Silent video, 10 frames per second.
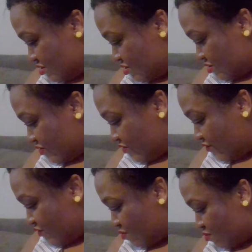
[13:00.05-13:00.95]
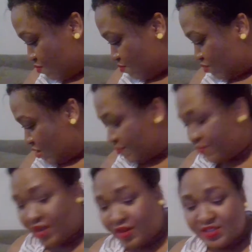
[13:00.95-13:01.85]
for plumping
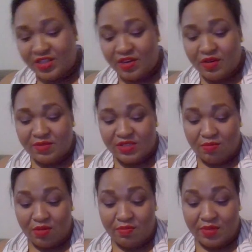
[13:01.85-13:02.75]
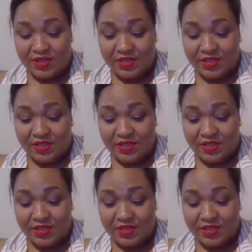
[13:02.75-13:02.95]
serum. It's a plumping serum.